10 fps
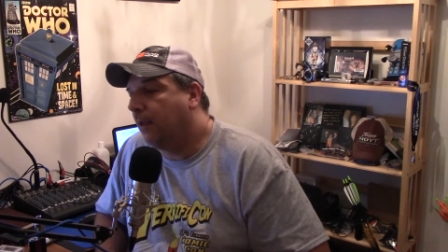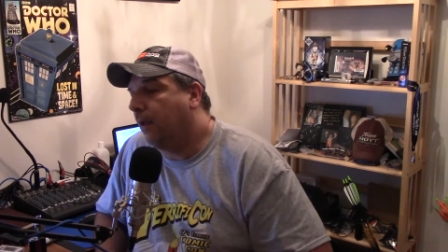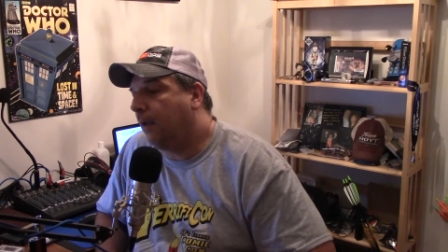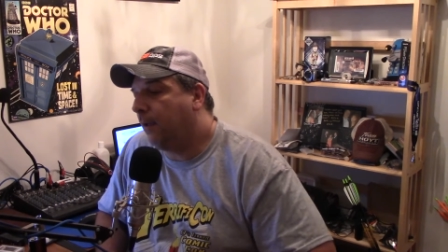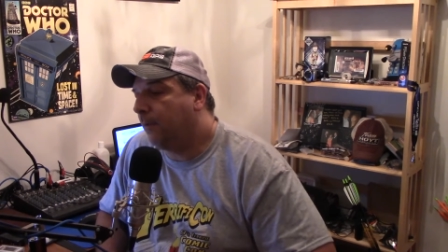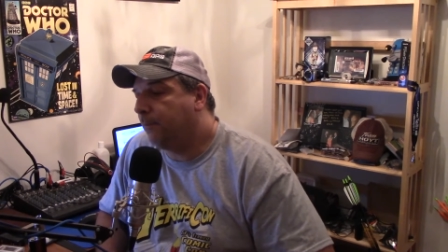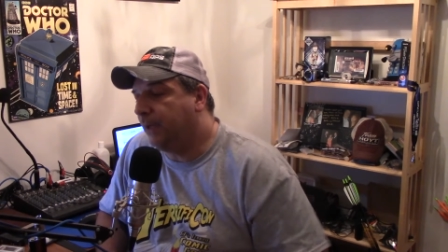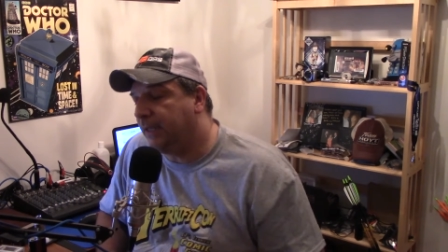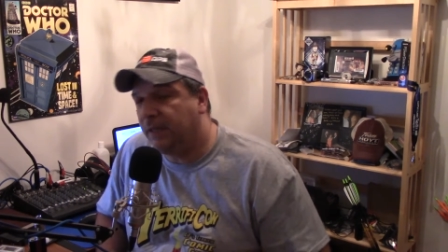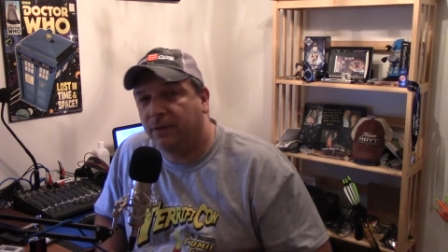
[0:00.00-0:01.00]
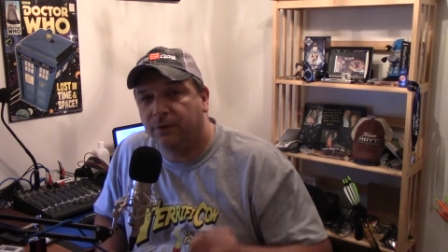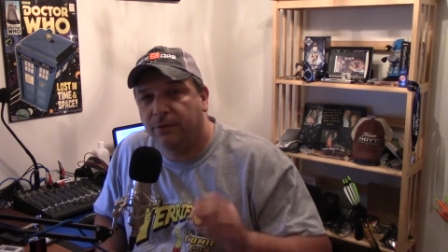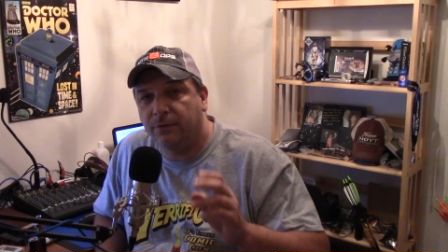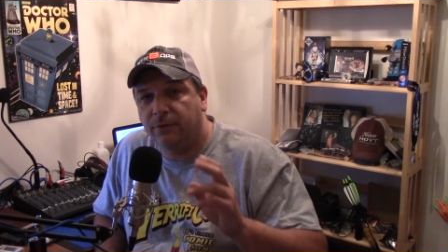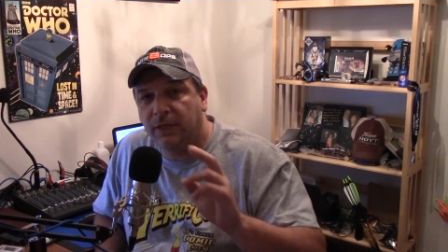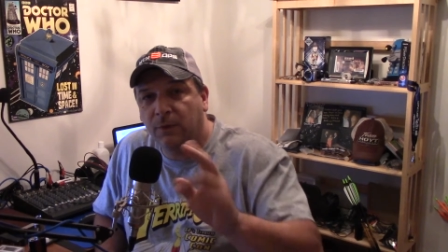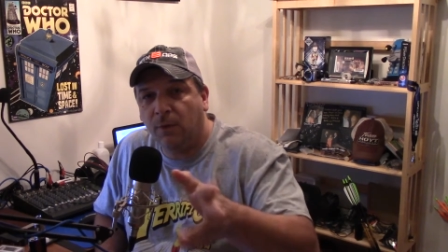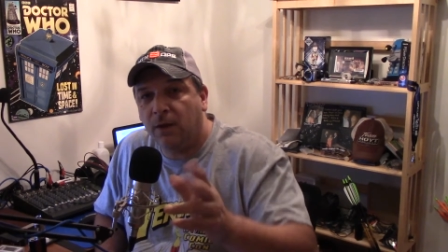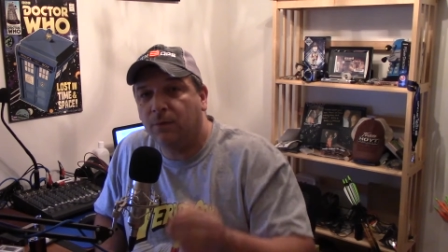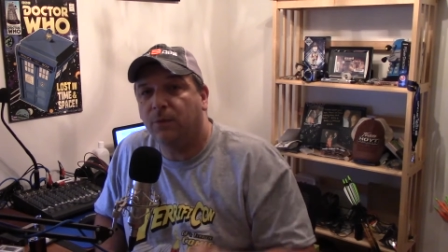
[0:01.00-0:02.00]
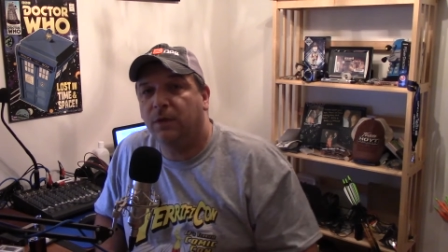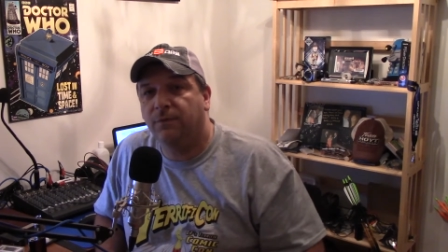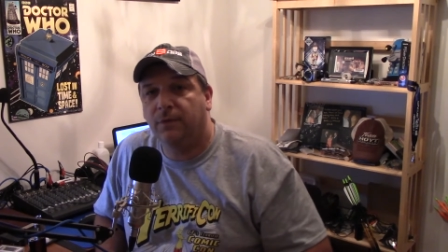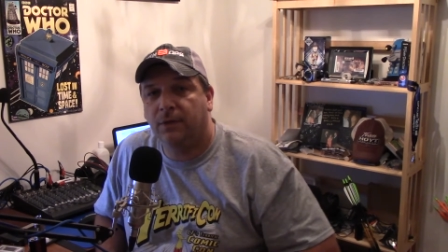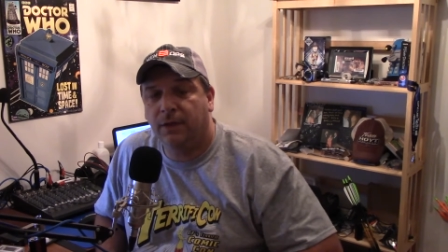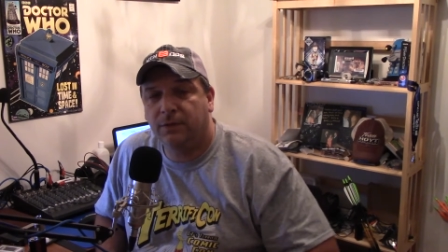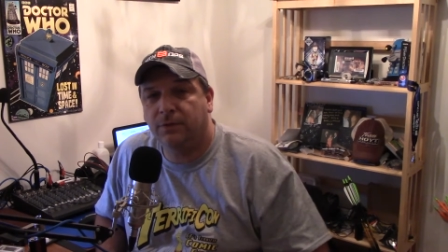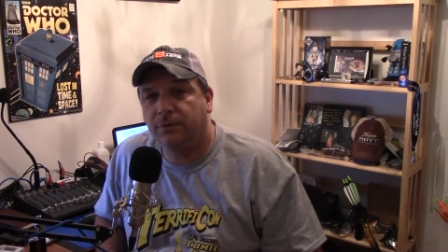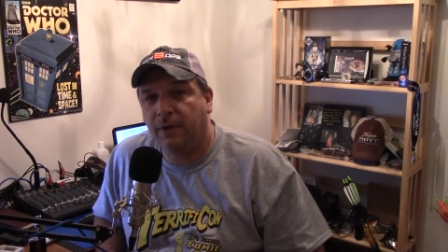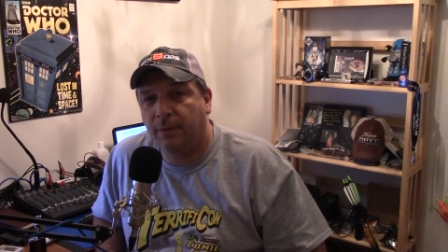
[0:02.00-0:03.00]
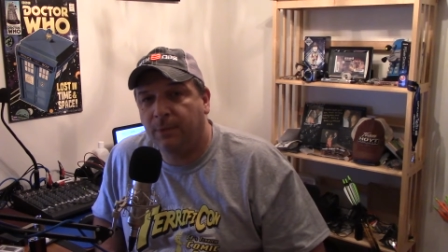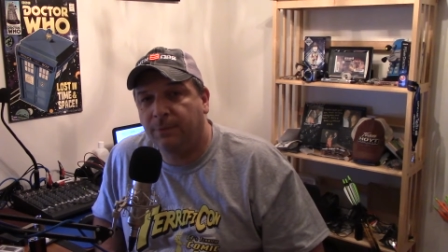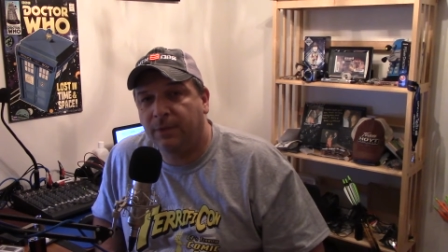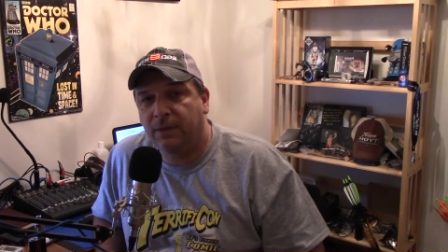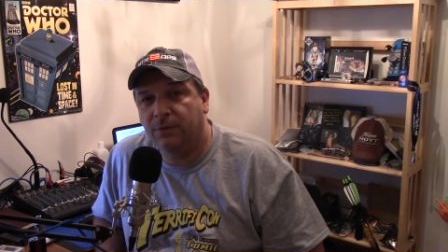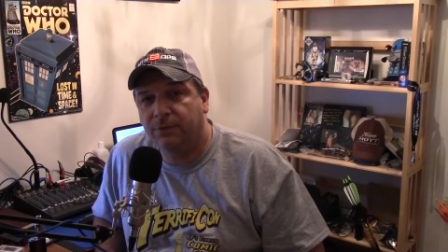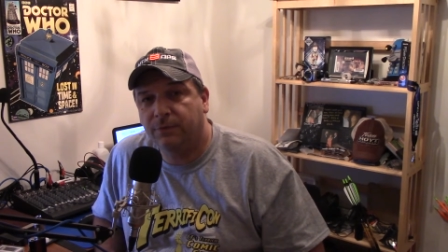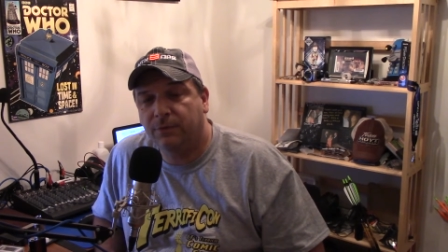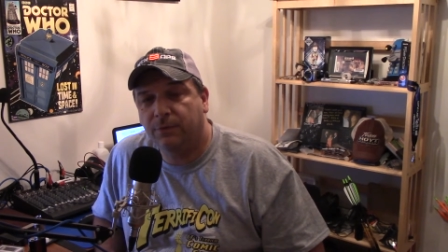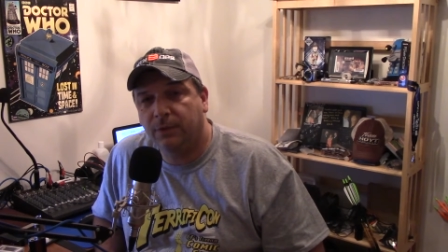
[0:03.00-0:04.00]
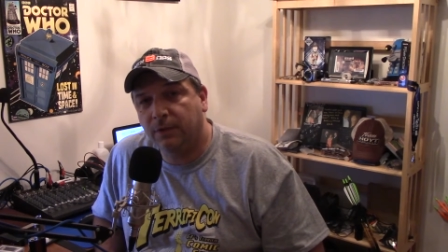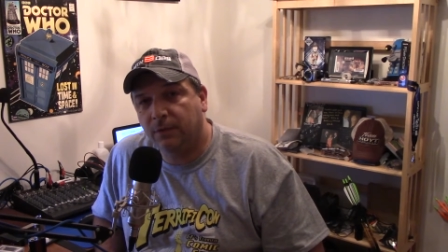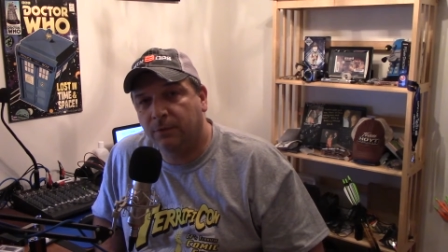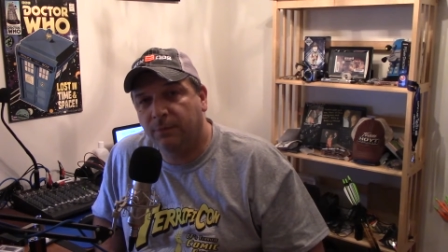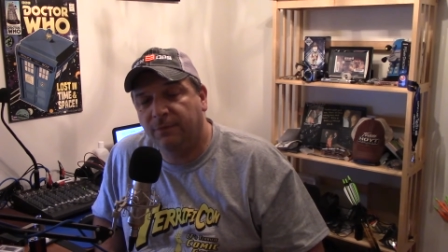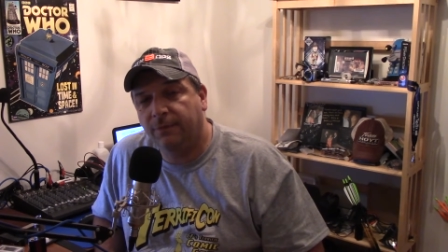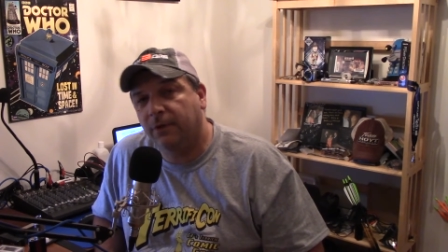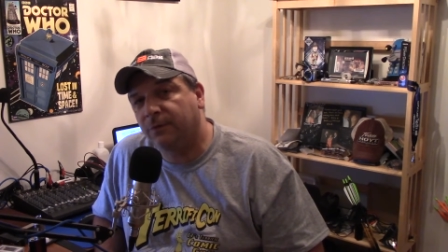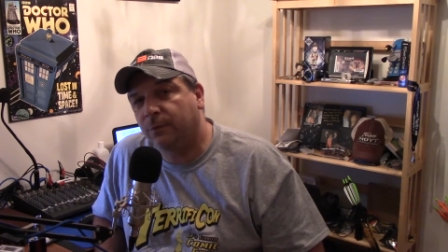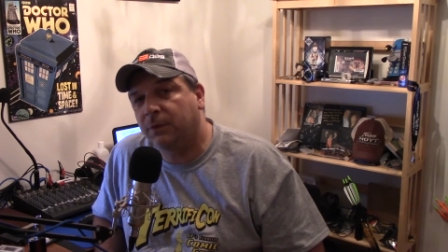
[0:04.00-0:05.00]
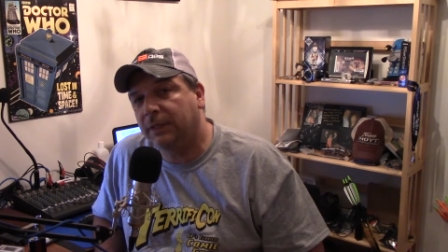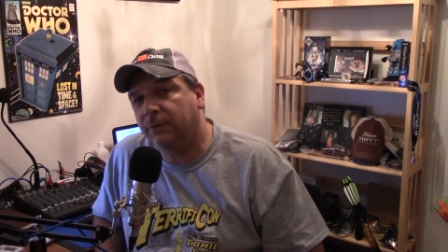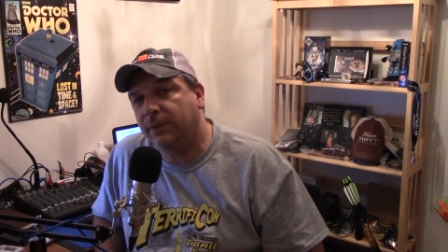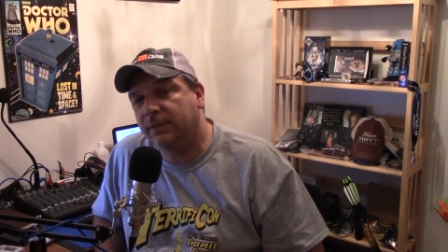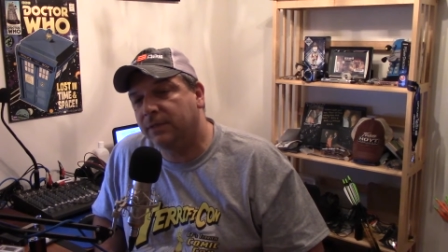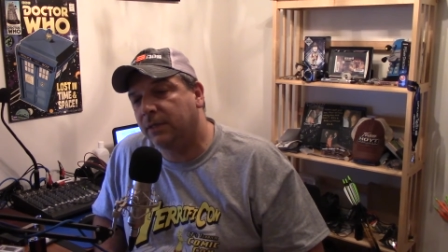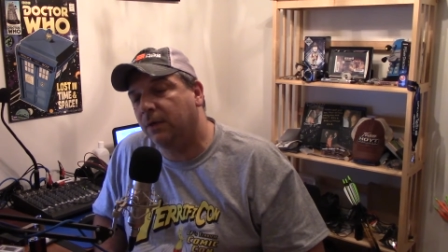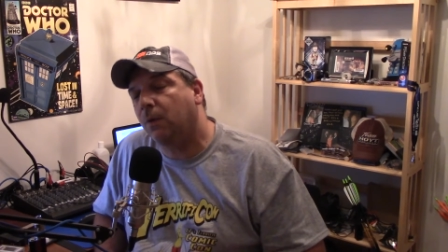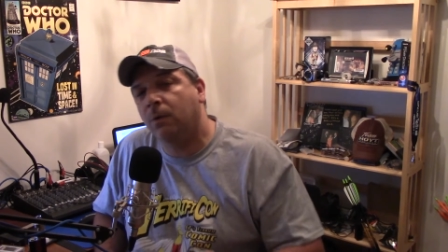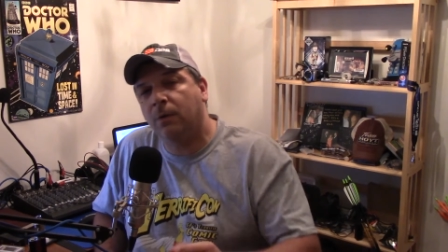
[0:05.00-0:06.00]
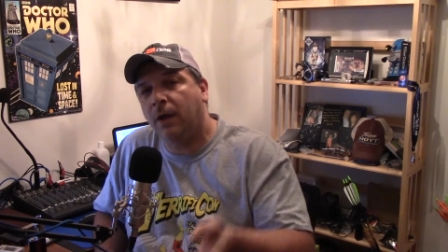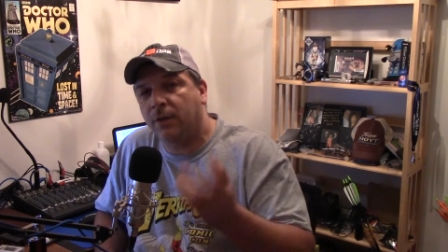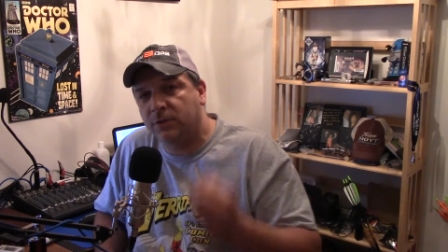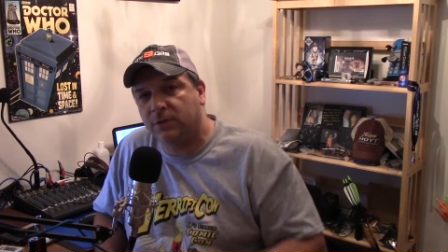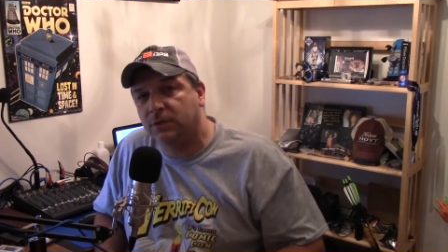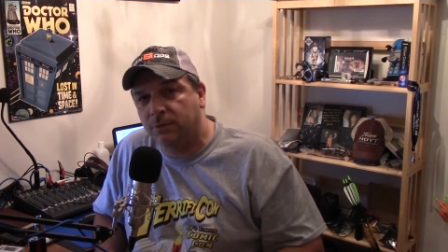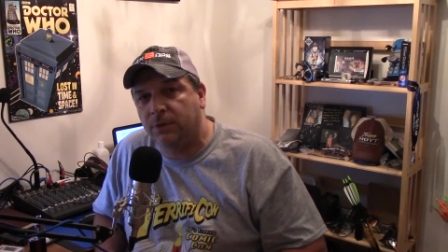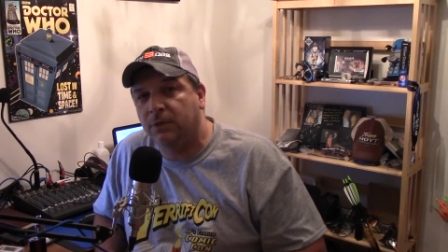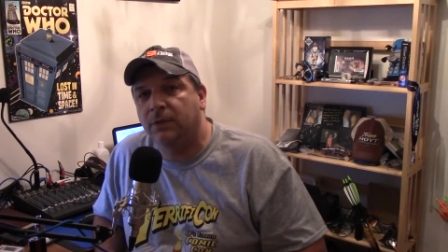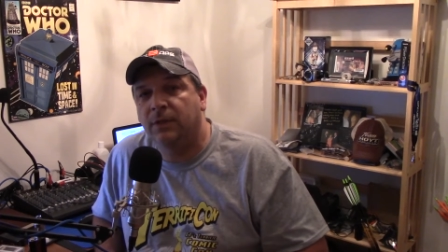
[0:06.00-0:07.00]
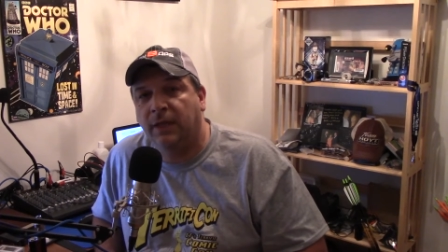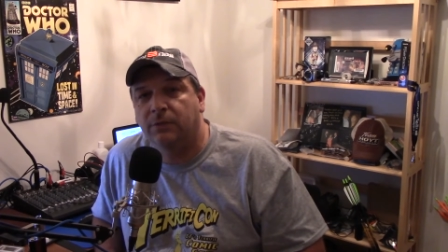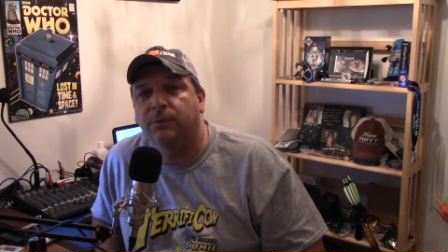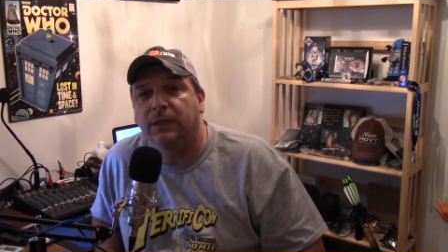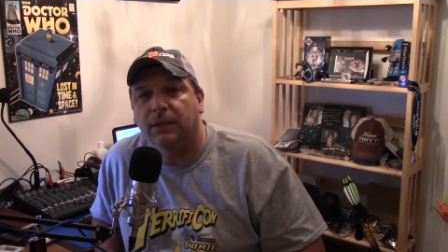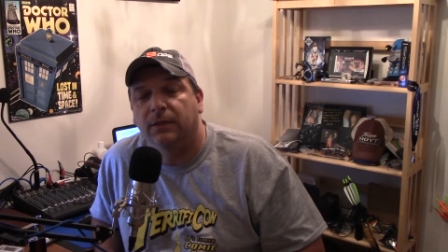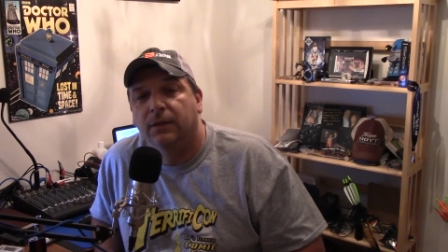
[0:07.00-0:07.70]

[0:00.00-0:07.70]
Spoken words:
But either Ewok will give you a nice little wrap-up on those real quick before F1 on Wednesday, or I'll just do it next week